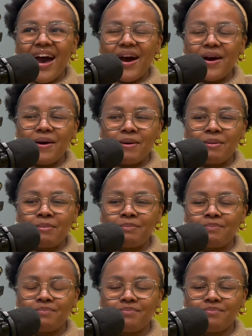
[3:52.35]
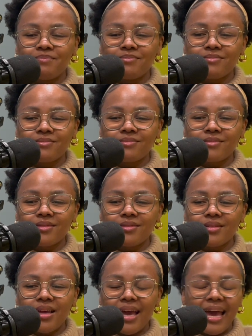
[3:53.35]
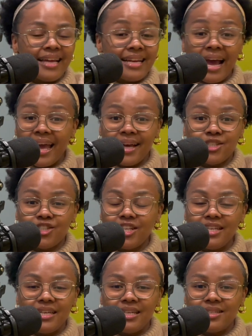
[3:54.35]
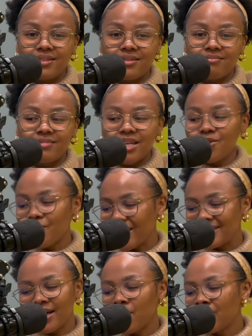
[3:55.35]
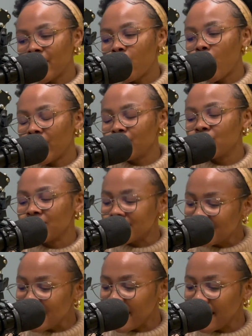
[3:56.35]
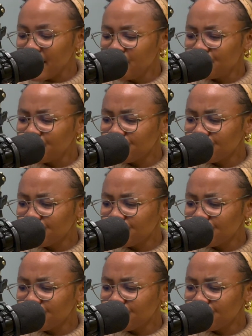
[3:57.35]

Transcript: And I actually didn't write down like what I'm going to say.